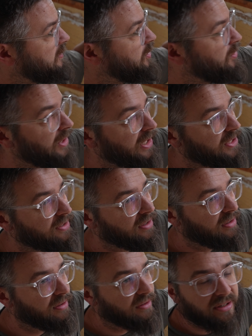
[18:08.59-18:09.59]
2 lights that
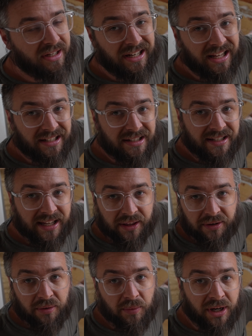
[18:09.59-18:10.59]
are connected
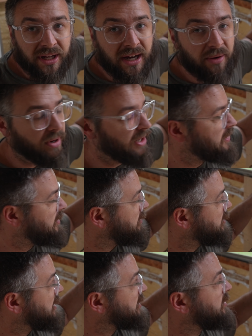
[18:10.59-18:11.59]
together on 1 hot wire. So
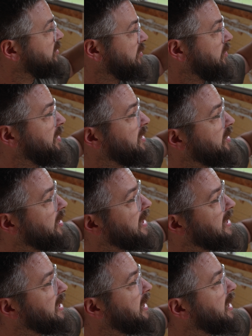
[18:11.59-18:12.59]
there's 3
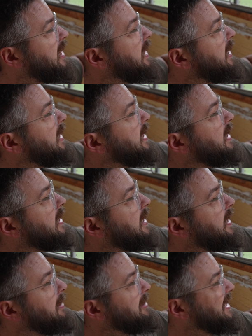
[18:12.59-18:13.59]
circuits here.
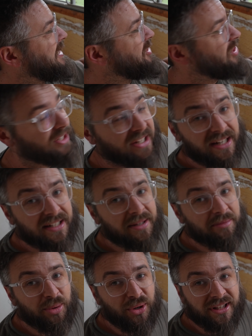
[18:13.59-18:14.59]
And I just got
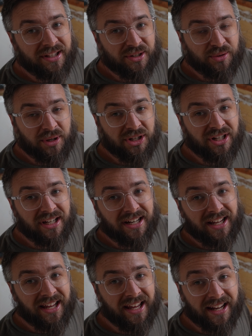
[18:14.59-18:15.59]
done putting the switch
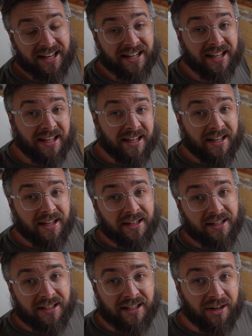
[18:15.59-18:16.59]
in, and
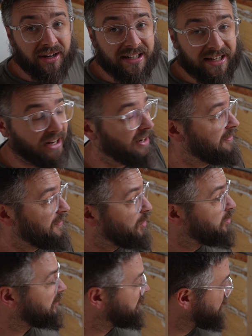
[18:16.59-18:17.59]
you know, I don't have
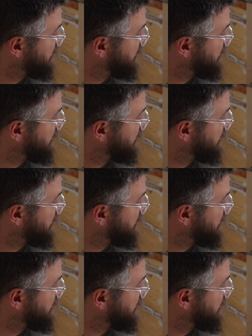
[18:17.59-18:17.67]
fuses